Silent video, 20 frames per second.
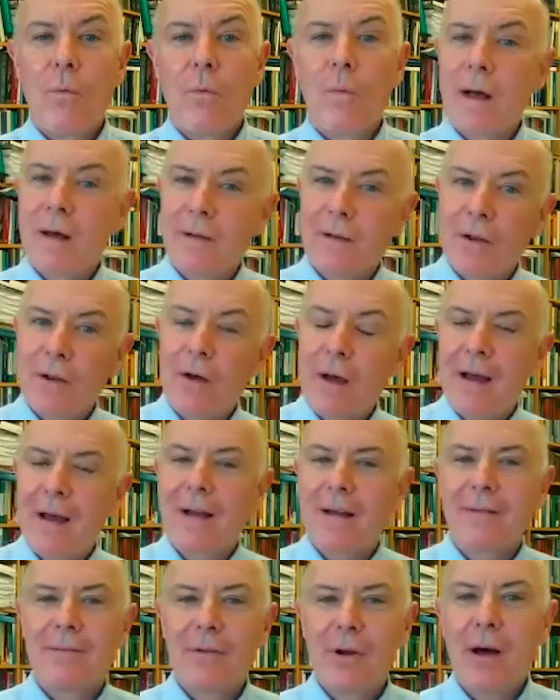well
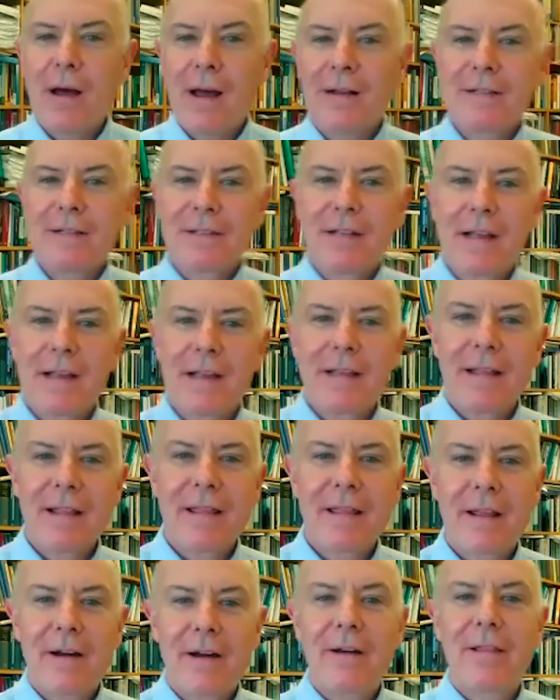no, no i'd say
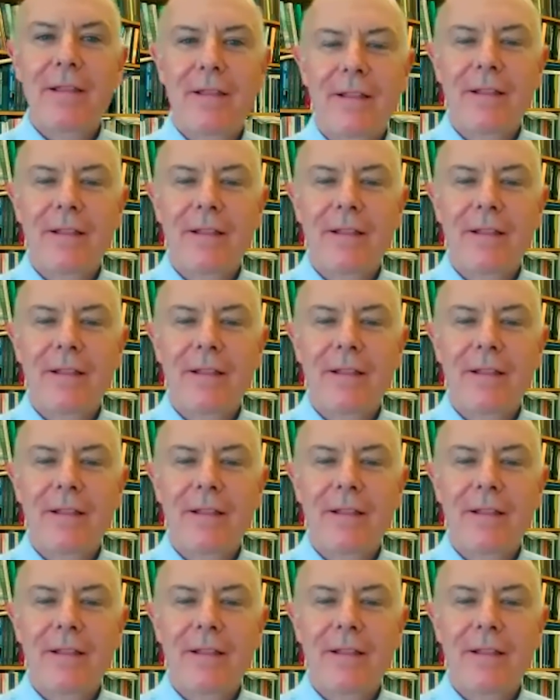there,